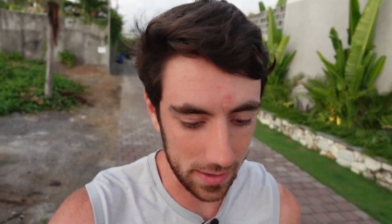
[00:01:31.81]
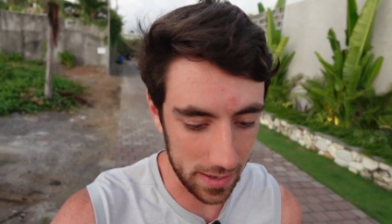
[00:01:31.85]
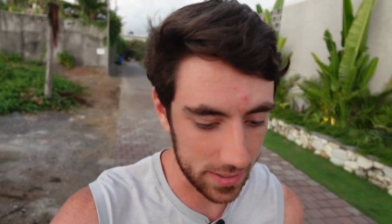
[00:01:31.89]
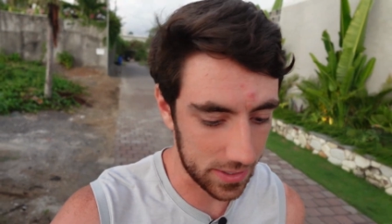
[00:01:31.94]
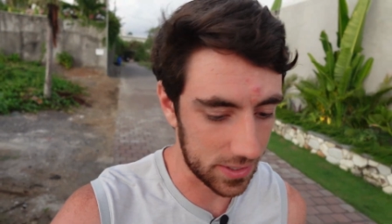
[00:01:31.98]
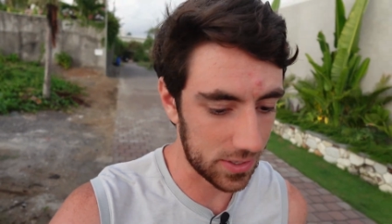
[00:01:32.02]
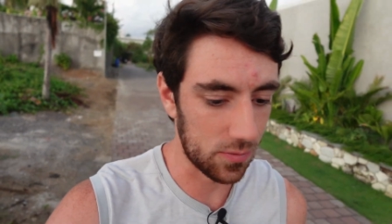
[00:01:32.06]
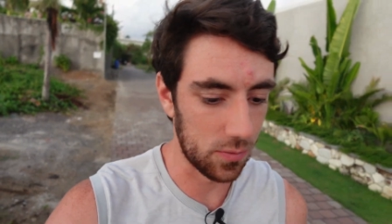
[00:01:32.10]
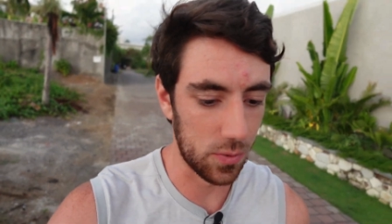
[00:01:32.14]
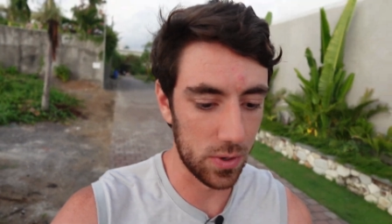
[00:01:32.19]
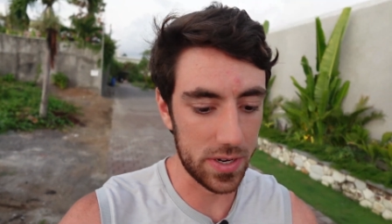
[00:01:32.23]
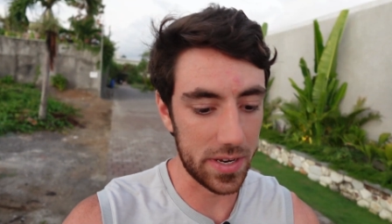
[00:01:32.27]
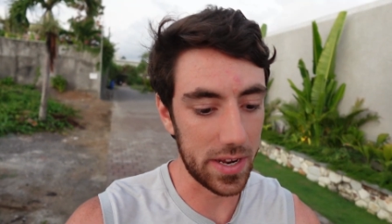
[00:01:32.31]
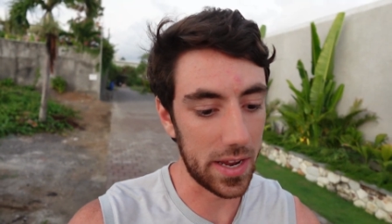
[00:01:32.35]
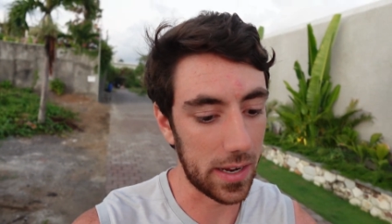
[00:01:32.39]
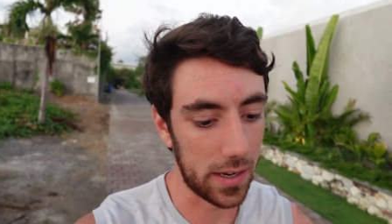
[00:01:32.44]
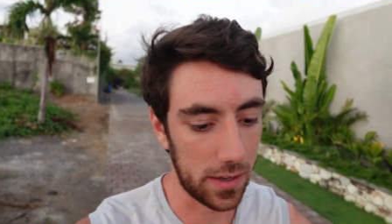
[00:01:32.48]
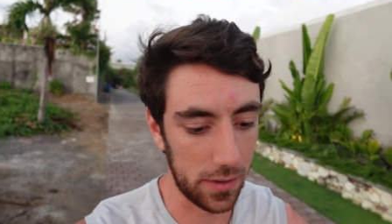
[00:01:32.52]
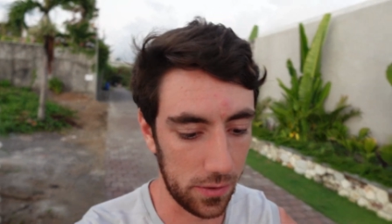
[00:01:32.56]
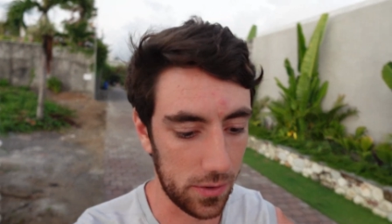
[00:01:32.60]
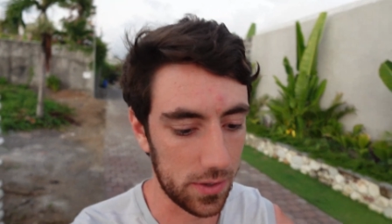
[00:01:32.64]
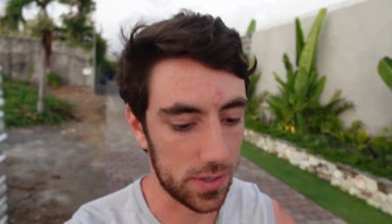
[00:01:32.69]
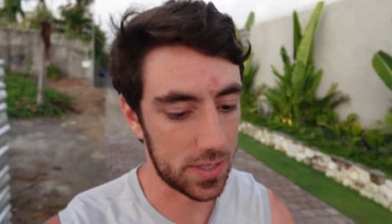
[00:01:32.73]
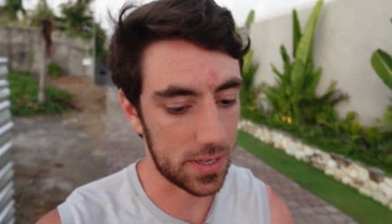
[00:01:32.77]
that's
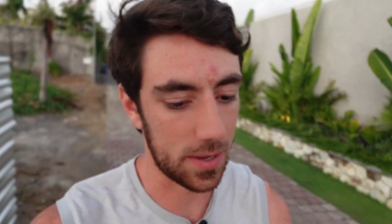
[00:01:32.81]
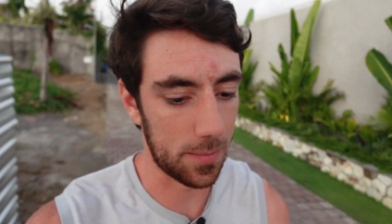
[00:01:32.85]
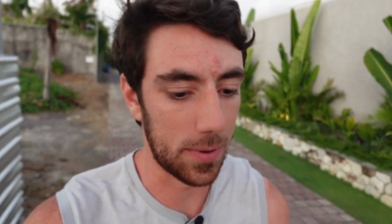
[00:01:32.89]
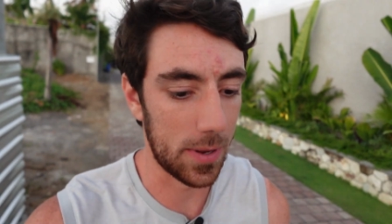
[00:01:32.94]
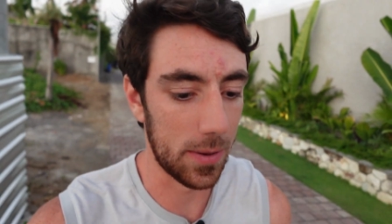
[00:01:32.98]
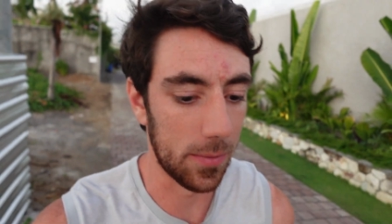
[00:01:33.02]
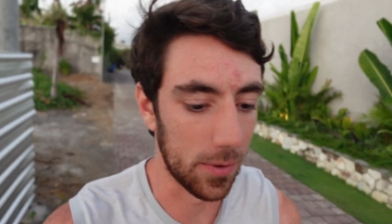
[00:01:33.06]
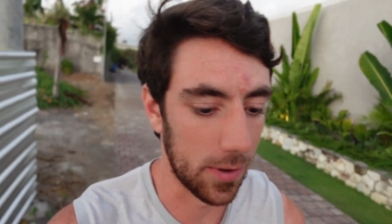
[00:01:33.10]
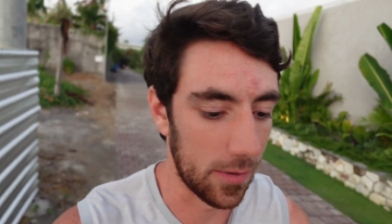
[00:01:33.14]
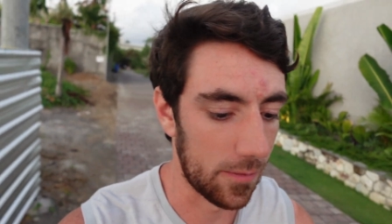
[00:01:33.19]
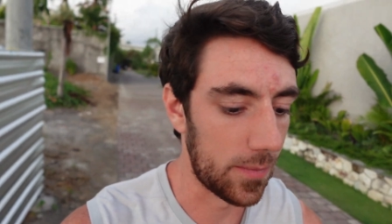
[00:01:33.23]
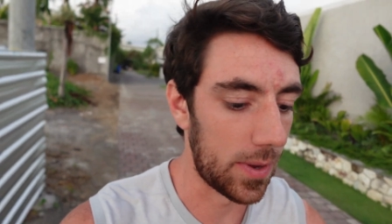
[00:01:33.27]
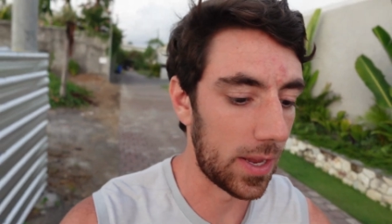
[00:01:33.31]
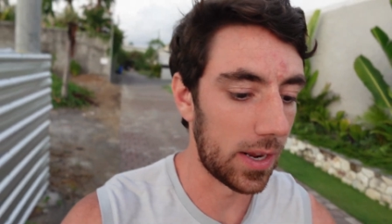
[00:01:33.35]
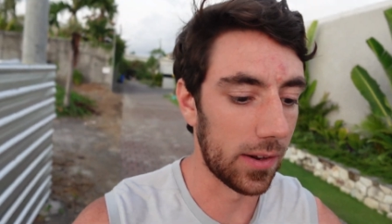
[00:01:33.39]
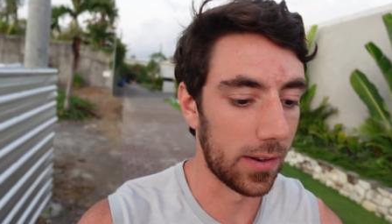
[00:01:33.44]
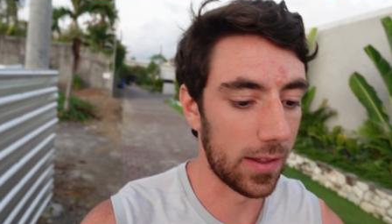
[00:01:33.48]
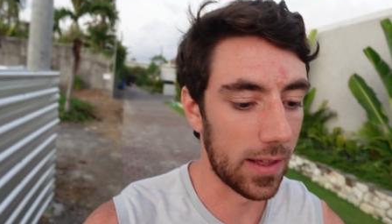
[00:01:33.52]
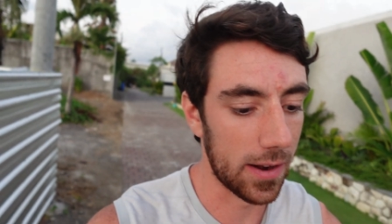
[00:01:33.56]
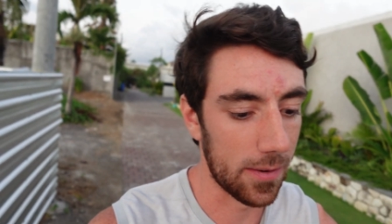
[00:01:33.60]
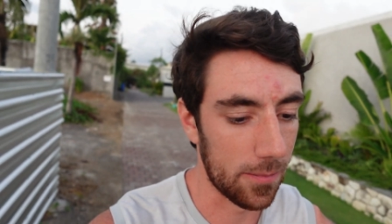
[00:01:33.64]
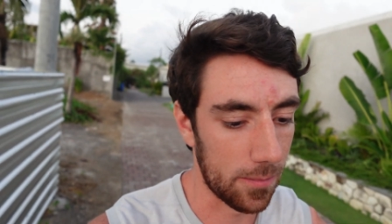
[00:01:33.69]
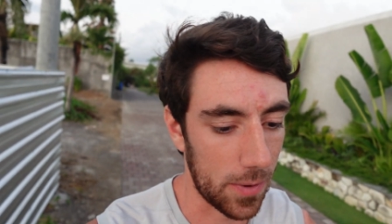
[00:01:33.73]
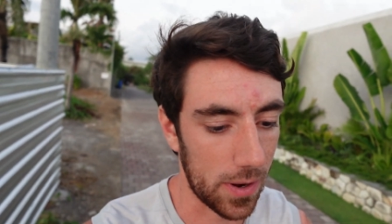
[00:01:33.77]
ridiculous that people have made a
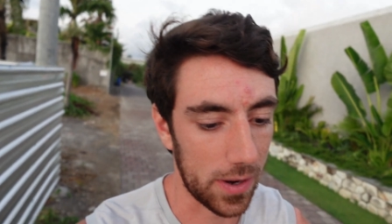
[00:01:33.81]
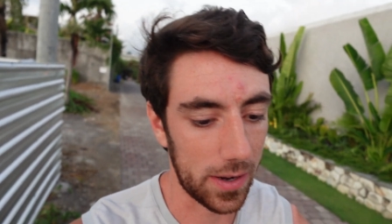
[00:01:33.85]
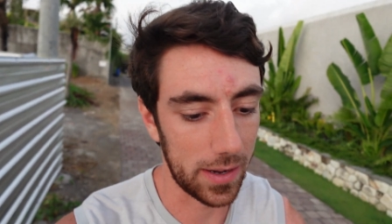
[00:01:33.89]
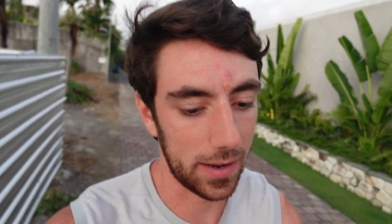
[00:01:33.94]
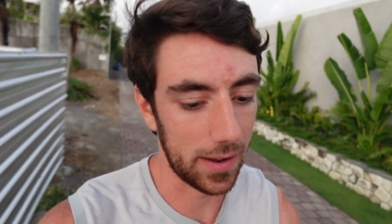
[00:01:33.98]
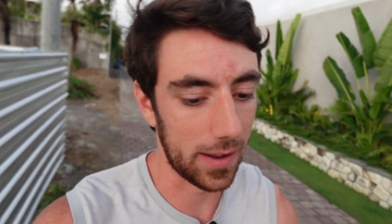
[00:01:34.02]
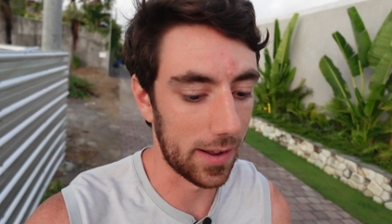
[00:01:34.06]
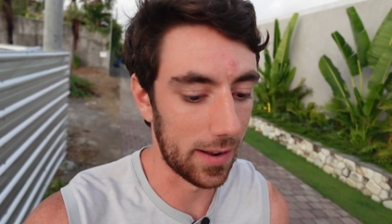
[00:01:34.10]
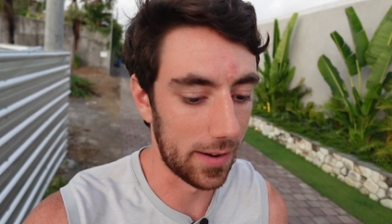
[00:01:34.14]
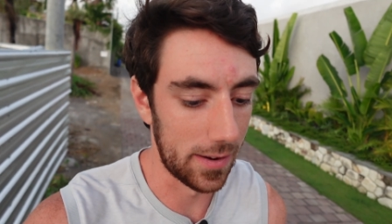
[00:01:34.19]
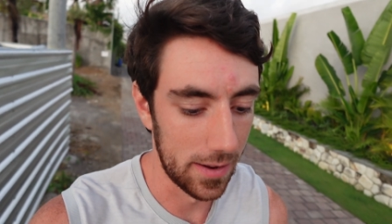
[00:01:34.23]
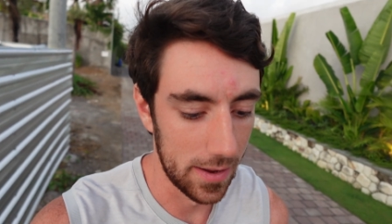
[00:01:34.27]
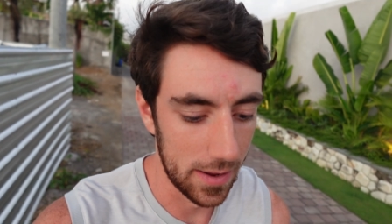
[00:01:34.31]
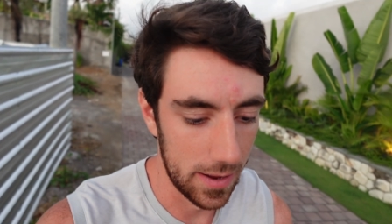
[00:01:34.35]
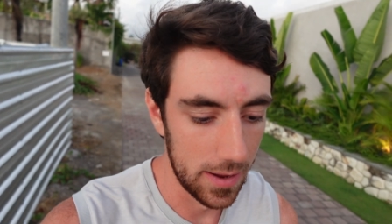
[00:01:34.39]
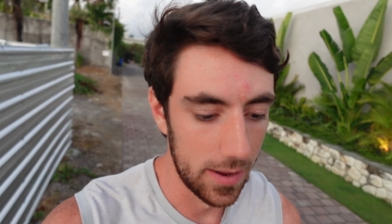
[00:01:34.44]
lot of money on,